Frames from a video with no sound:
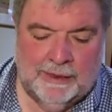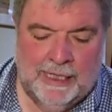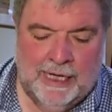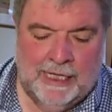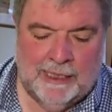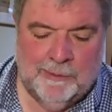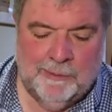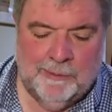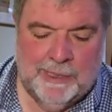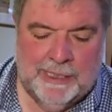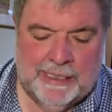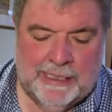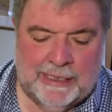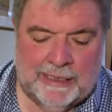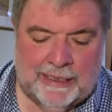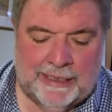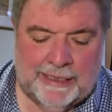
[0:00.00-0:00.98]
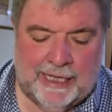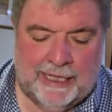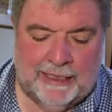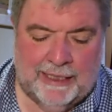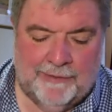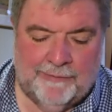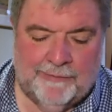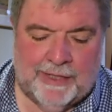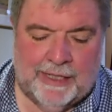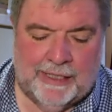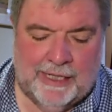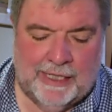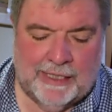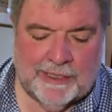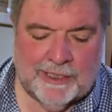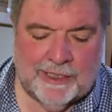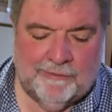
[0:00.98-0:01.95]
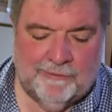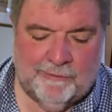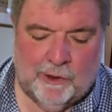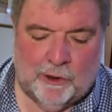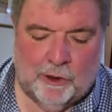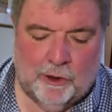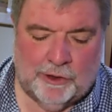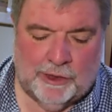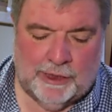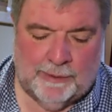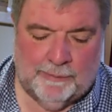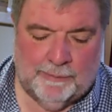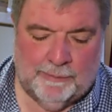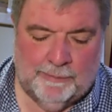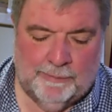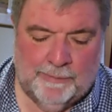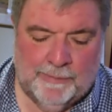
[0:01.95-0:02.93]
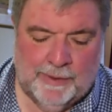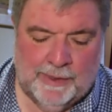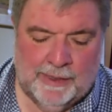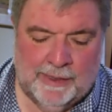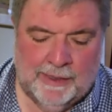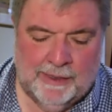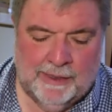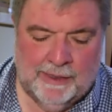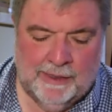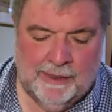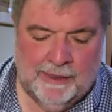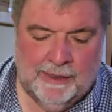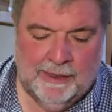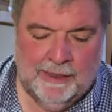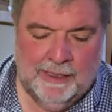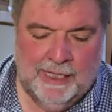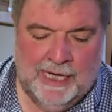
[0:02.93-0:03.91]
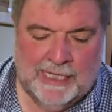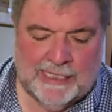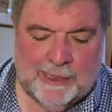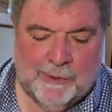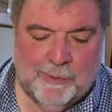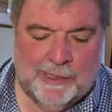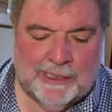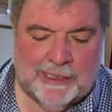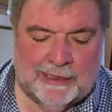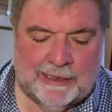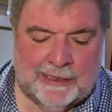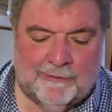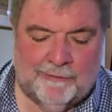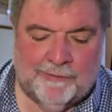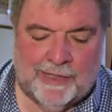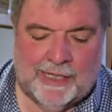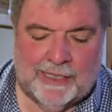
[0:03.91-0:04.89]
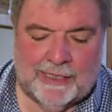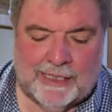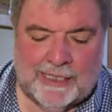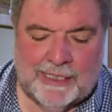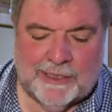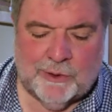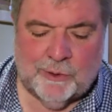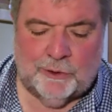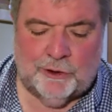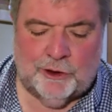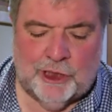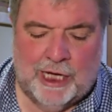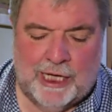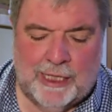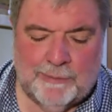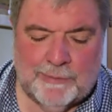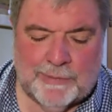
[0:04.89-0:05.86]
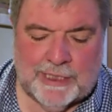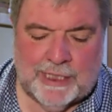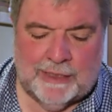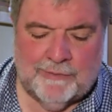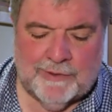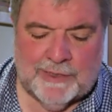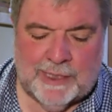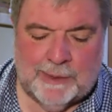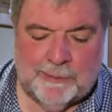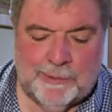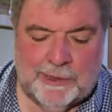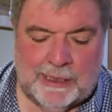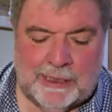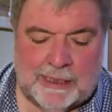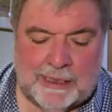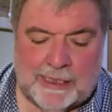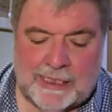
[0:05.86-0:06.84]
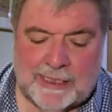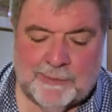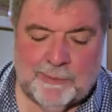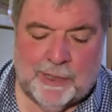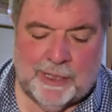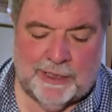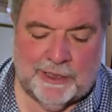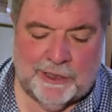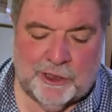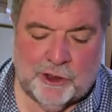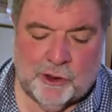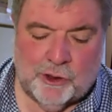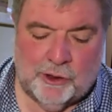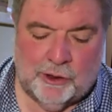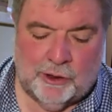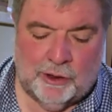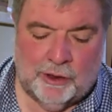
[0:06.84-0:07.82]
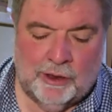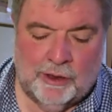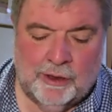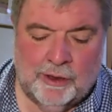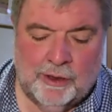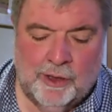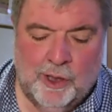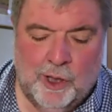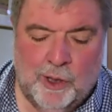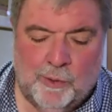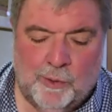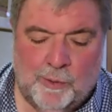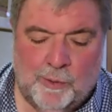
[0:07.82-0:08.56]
And immediately they left their nets and followed him. As he went a little farther, he saw James, son of Zebedee, and his brother John, who